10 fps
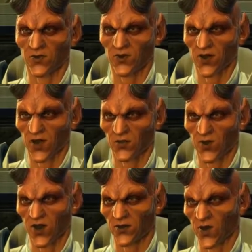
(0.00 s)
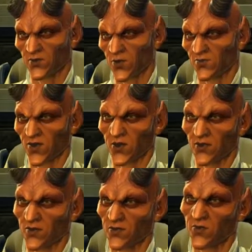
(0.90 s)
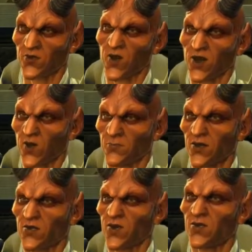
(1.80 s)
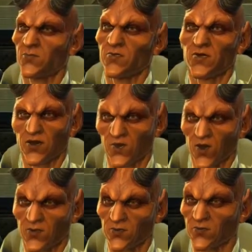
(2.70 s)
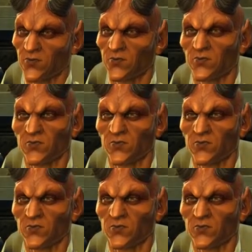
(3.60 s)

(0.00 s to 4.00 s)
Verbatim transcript: but the Alderaanians were very eager to outbid the competition.